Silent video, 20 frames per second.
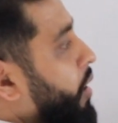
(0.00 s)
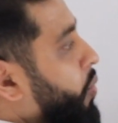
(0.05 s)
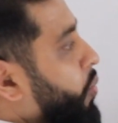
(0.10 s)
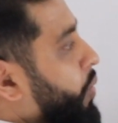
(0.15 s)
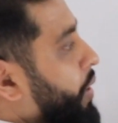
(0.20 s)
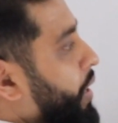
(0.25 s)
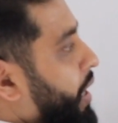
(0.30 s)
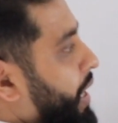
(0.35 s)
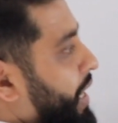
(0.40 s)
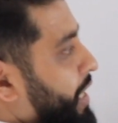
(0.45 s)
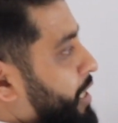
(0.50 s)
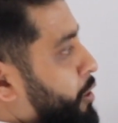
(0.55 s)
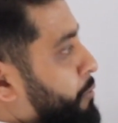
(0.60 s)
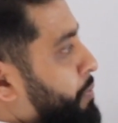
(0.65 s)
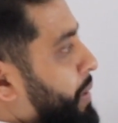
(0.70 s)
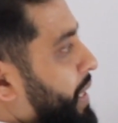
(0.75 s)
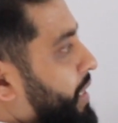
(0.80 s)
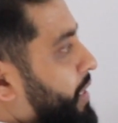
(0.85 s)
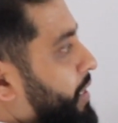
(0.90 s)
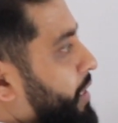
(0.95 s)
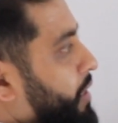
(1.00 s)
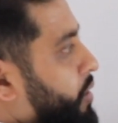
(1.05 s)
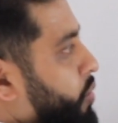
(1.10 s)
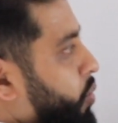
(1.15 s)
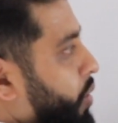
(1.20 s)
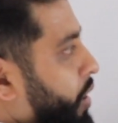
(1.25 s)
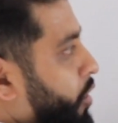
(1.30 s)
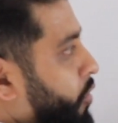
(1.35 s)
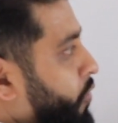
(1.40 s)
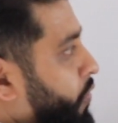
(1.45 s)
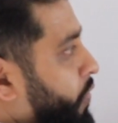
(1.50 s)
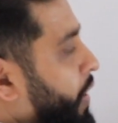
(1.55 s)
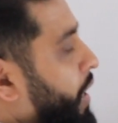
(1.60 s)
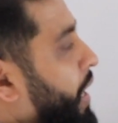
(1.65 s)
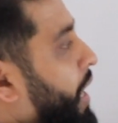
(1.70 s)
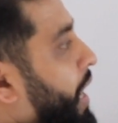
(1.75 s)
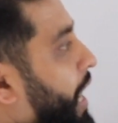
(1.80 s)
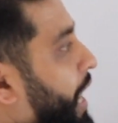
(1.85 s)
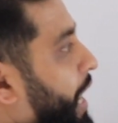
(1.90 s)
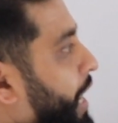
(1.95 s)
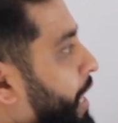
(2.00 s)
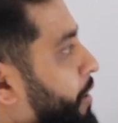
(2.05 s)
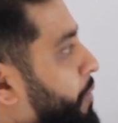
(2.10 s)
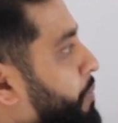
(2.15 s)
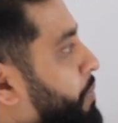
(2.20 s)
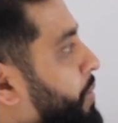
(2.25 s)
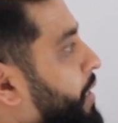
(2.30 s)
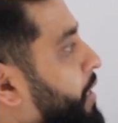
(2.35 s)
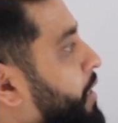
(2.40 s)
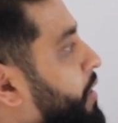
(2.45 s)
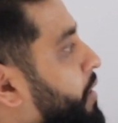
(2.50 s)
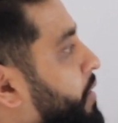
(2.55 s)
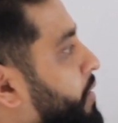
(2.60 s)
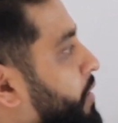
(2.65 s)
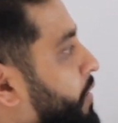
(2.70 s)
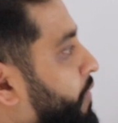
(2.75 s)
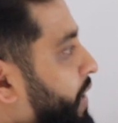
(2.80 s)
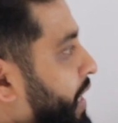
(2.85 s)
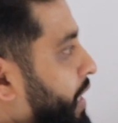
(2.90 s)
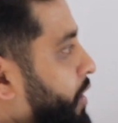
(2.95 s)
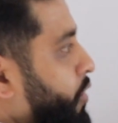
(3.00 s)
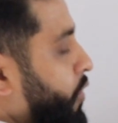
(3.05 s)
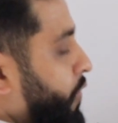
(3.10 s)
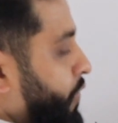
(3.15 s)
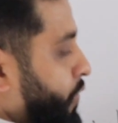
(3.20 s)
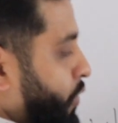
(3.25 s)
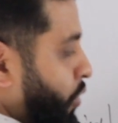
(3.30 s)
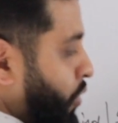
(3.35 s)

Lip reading: We are expecting 12, n being the value of